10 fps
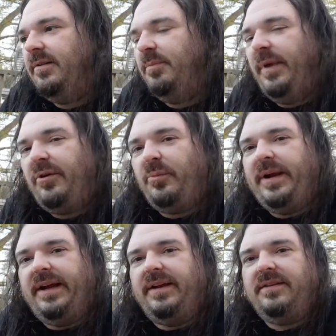Metal
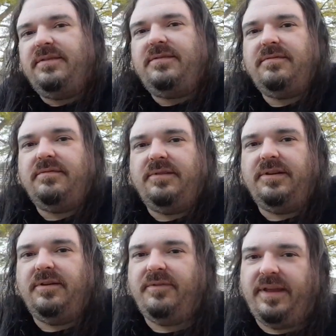bands,
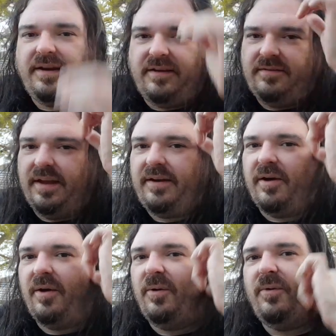they
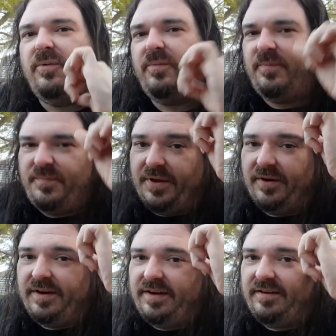go
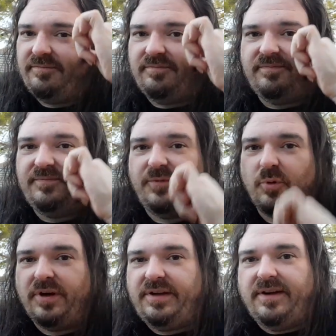30,
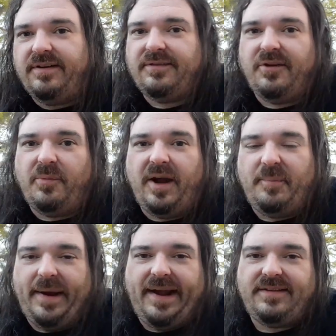40 years and nobody
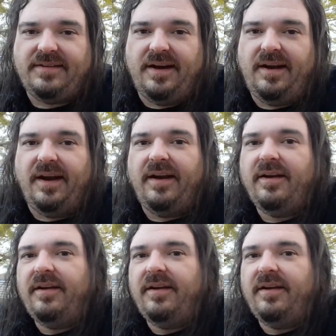bats an eye.